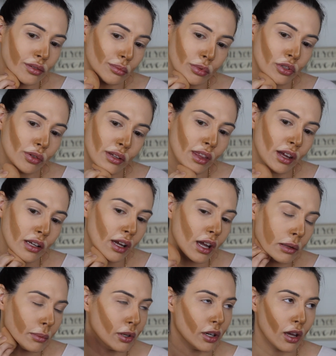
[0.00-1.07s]
between that
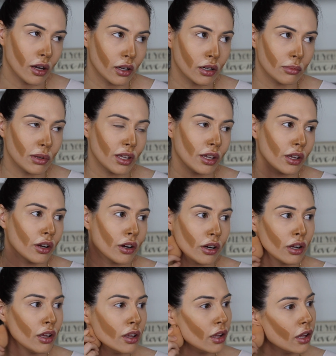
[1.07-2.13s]
time and not gonna be here